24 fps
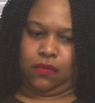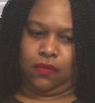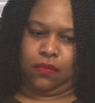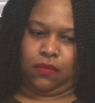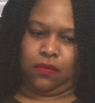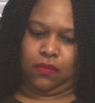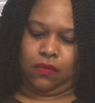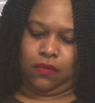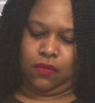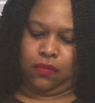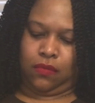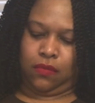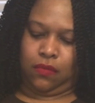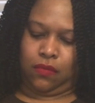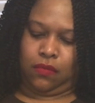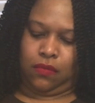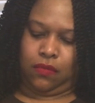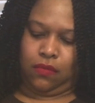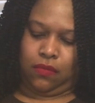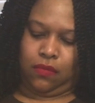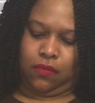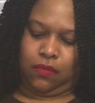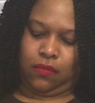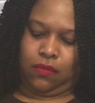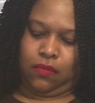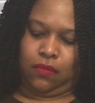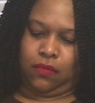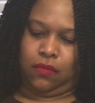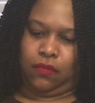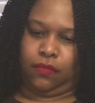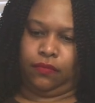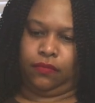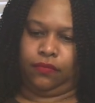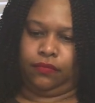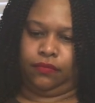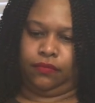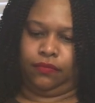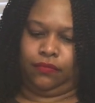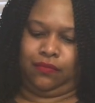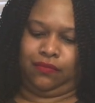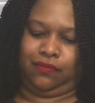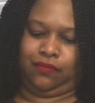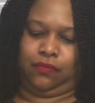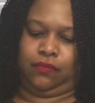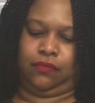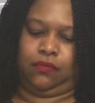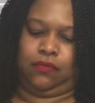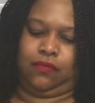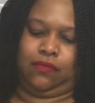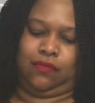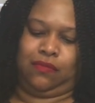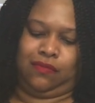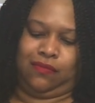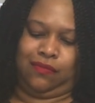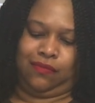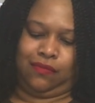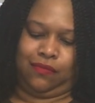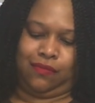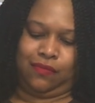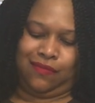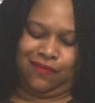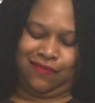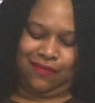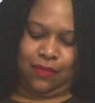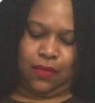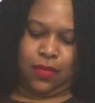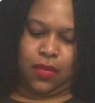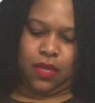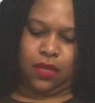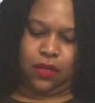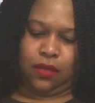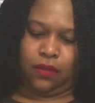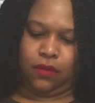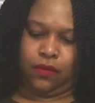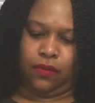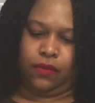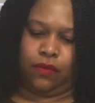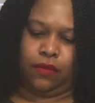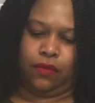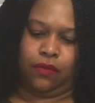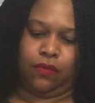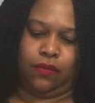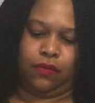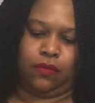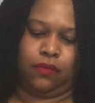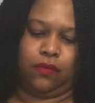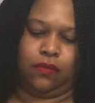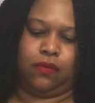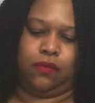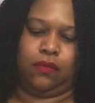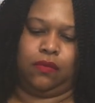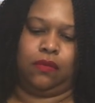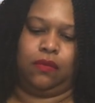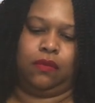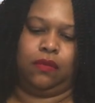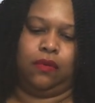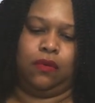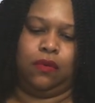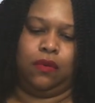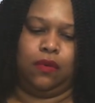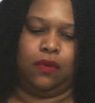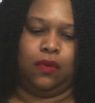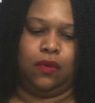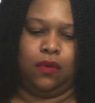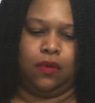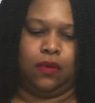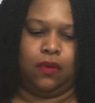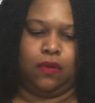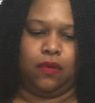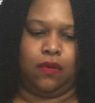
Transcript: (silence)